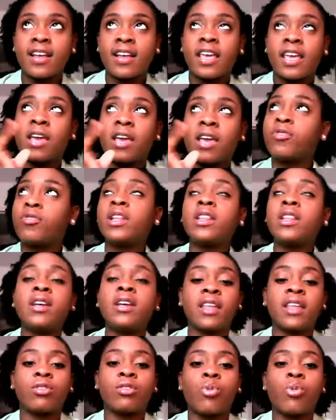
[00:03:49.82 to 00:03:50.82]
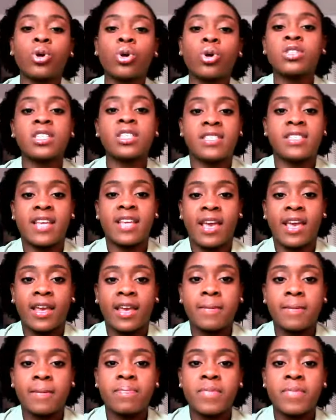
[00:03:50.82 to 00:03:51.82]
If we look at the world
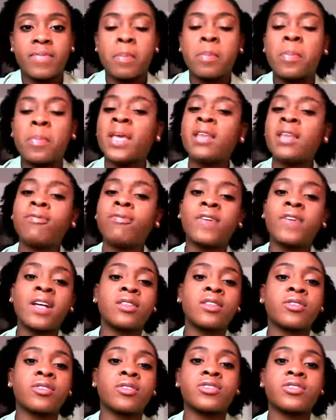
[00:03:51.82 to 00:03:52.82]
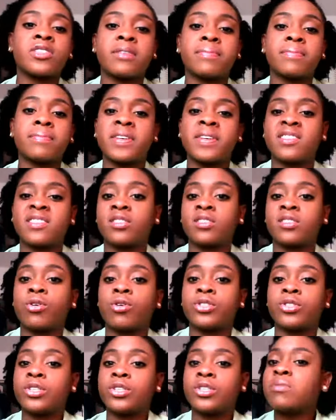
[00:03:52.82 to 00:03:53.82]
today, many failures in business are
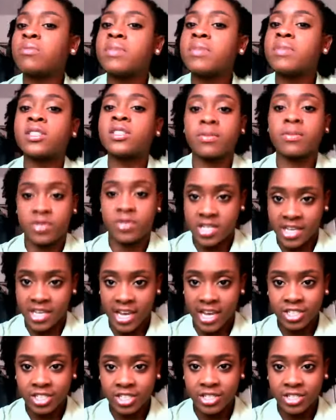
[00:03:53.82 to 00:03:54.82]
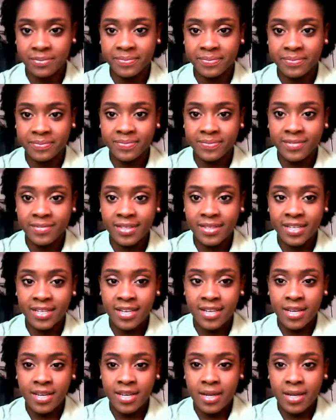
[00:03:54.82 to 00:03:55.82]
due to miscommunication.
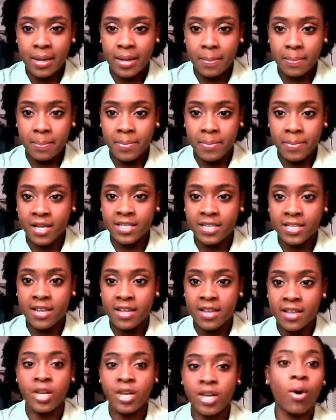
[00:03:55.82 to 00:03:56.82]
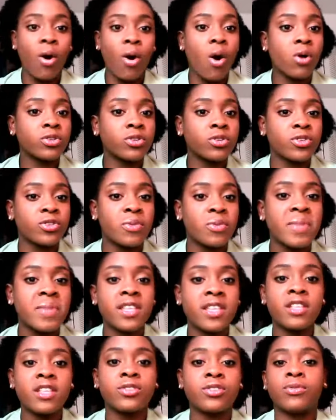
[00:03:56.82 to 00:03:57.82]
But there are also
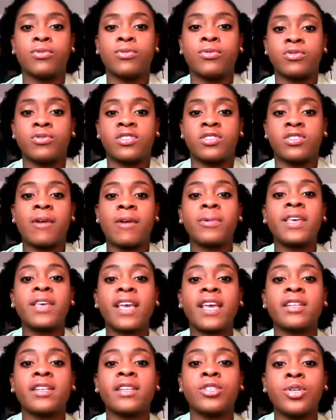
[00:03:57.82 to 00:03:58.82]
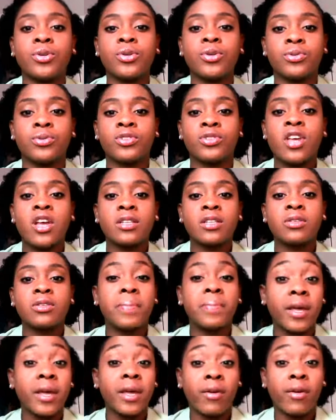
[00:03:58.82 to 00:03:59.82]
many tools that we can use to
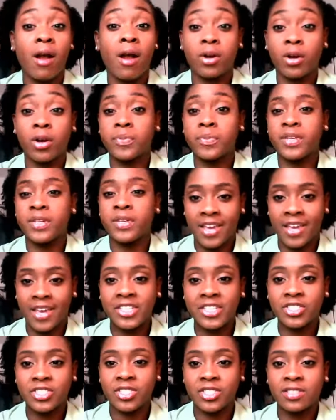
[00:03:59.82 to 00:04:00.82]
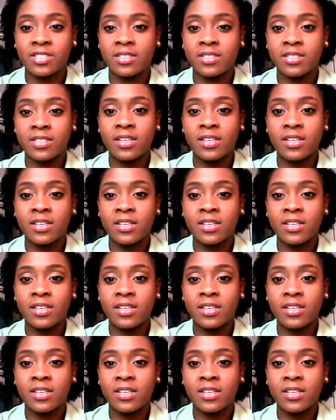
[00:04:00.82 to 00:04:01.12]
better our communication